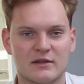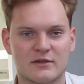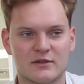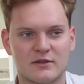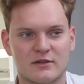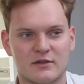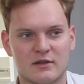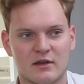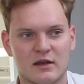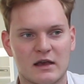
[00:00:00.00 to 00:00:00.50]
It's
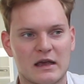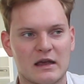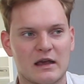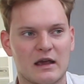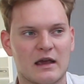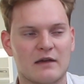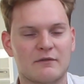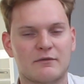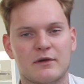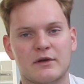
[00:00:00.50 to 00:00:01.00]
just
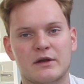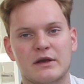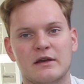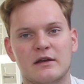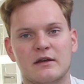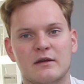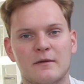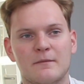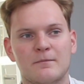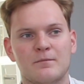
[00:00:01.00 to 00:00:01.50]
a
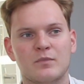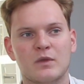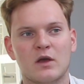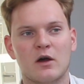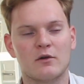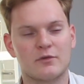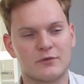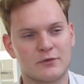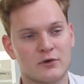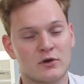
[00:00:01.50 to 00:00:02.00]
very
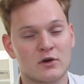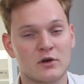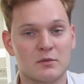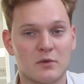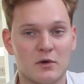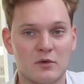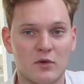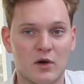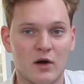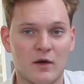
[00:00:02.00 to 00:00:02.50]

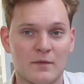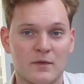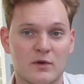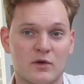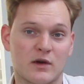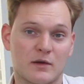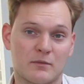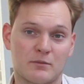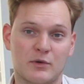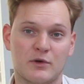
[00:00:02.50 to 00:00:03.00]
affordable one.
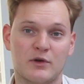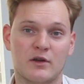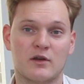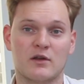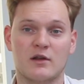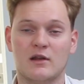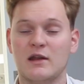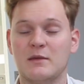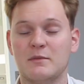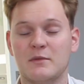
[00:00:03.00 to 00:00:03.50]
You can put on
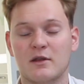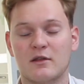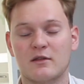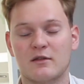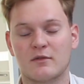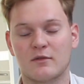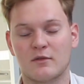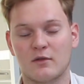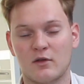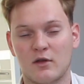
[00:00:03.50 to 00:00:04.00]
a
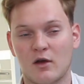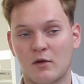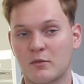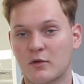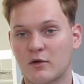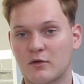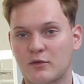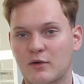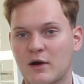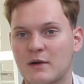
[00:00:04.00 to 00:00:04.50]
limited
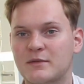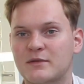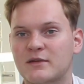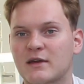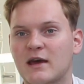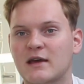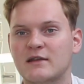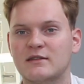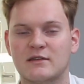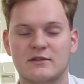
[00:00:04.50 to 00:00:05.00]
number of
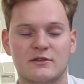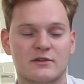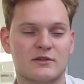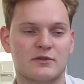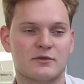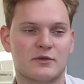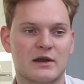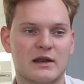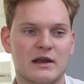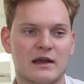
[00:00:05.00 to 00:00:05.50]
websites. It's
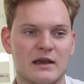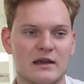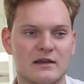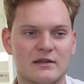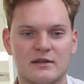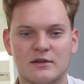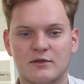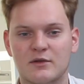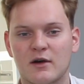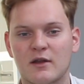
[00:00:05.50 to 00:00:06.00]
just a really
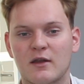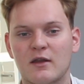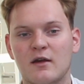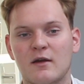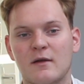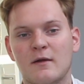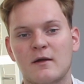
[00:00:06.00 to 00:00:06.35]
easy one.